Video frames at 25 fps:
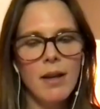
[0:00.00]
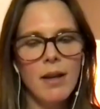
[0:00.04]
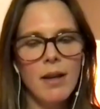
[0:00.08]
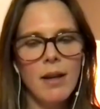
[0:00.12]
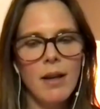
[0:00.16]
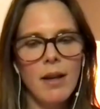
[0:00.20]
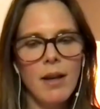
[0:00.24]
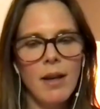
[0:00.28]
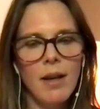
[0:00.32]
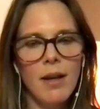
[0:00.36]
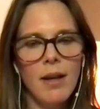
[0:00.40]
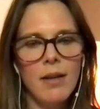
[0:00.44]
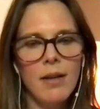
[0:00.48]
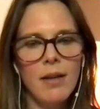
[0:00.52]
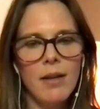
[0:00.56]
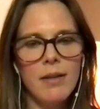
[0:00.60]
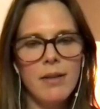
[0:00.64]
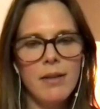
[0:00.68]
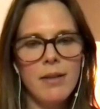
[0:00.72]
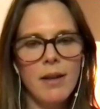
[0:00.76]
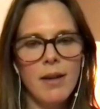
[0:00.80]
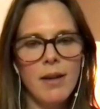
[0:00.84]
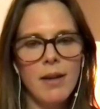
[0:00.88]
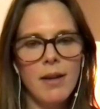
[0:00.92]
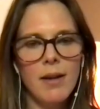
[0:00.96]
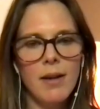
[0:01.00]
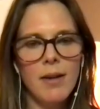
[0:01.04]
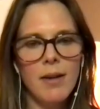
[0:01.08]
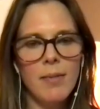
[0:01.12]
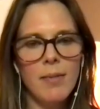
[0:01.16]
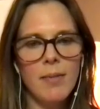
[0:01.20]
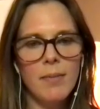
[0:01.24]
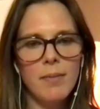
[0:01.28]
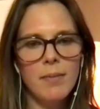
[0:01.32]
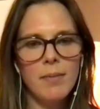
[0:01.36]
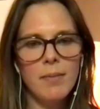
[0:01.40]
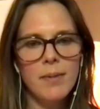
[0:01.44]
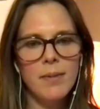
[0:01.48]

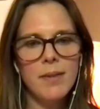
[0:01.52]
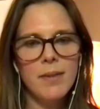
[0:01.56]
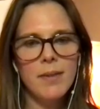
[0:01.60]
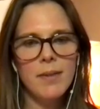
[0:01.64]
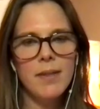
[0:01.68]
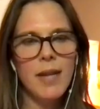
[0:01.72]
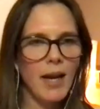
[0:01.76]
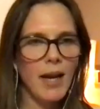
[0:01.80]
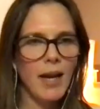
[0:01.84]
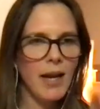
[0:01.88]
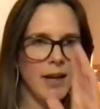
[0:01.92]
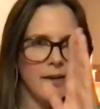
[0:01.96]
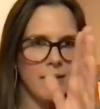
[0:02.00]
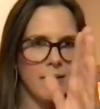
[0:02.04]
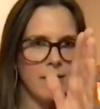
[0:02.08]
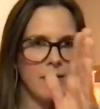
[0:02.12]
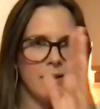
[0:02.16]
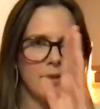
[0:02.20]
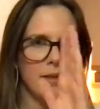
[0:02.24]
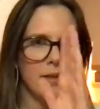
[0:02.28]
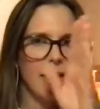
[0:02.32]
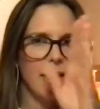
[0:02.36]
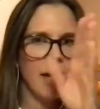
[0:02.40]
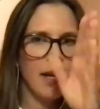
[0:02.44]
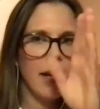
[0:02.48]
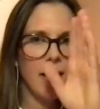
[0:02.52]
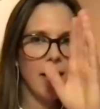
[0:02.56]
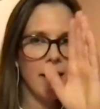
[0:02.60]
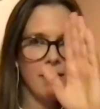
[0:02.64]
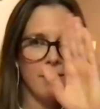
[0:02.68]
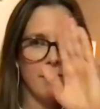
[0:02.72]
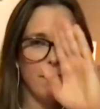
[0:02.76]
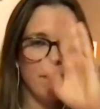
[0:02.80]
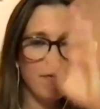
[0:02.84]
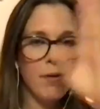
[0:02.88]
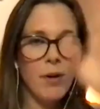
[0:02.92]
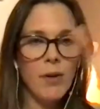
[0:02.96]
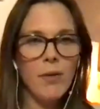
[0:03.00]
and
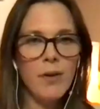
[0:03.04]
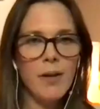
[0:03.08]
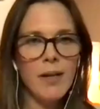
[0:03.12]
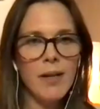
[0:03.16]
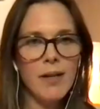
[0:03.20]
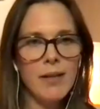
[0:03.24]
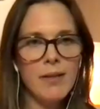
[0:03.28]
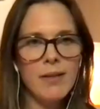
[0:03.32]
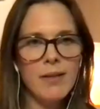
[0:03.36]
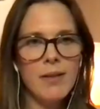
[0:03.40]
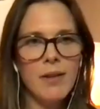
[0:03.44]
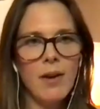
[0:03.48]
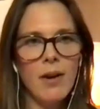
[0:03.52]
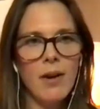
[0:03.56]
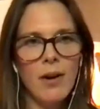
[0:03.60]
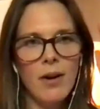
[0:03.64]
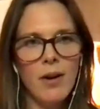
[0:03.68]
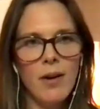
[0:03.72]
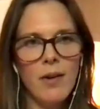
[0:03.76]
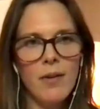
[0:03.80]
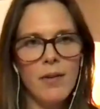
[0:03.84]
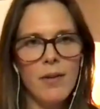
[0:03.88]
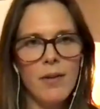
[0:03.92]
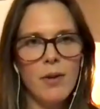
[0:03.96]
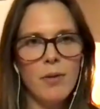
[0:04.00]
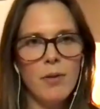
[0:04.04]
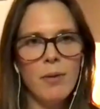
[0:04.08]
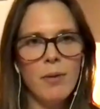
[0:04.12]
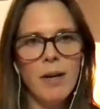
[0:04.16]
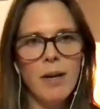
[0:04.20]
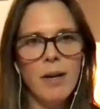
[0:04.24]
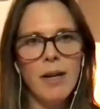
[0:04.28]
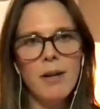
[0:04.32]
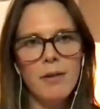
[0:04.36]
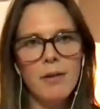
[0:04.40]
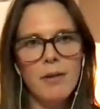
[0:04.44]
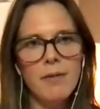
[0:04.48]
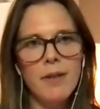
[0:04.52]
staying focused on the
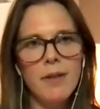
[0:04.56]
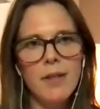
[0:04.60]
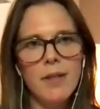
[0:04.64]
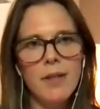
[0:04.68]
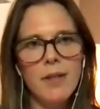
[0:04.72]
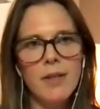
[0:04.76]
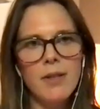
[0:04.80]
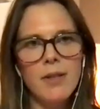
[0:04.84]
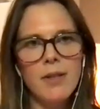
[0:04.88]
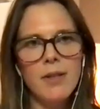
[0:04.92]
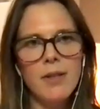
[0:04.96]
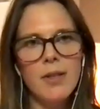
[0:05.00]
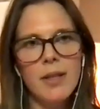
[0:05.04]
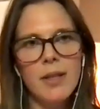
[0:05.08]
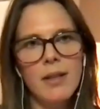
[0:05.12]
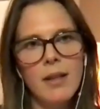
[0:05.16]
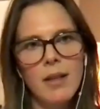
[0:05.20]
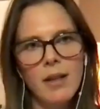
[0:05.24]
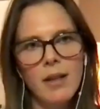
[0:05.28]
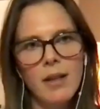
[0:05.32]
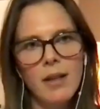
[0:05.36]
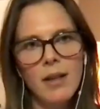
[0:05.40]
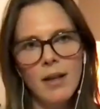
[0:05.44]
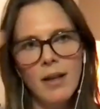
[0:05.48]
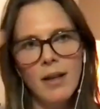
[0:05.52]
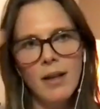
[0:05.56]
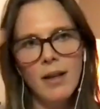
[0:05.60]
greater vision.